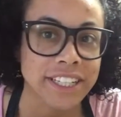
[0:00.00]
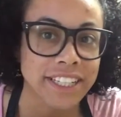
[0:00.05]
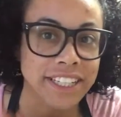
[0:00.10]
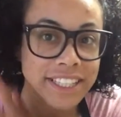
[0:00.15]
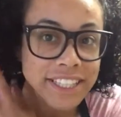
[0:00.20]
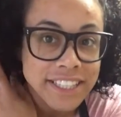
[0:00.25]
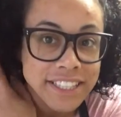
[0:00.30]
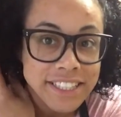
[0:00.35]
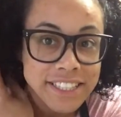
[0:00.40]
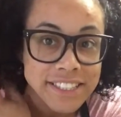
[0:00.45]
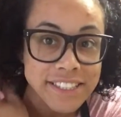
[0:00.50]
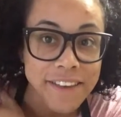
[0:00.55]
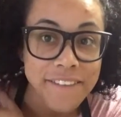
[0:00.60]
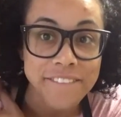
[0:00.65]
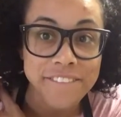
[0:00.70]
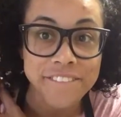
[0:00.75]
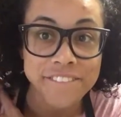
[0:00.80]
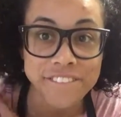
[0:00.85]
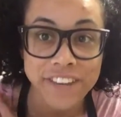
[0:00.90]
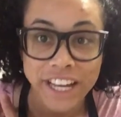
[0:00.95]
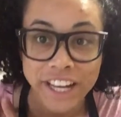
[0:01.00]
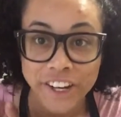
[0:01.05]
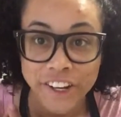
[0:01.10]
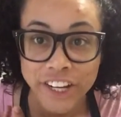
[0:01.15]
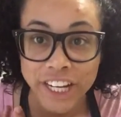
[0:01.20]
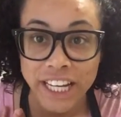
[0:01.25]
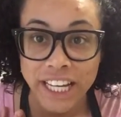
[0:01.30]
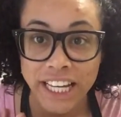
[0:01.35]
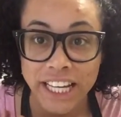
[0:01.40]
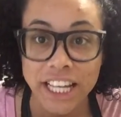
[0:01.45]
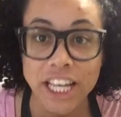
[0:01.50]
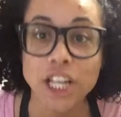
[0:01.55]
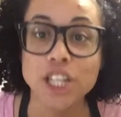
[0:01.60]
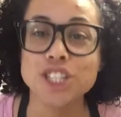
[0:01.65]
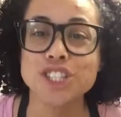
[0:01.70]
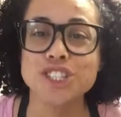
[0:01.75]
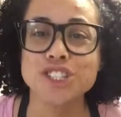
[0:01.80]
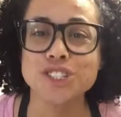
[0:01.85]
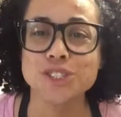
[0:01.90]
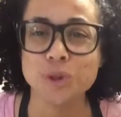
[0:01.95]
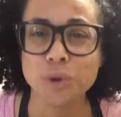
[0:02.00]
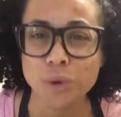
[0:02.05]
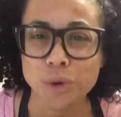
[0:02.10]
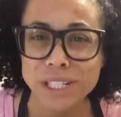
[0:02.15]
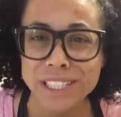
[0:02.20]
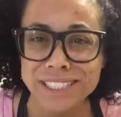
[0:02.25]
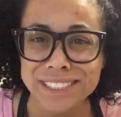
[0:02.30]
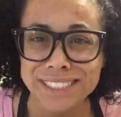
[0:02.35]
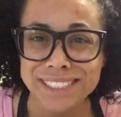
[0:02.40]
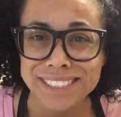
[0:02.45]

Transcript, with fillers: is very short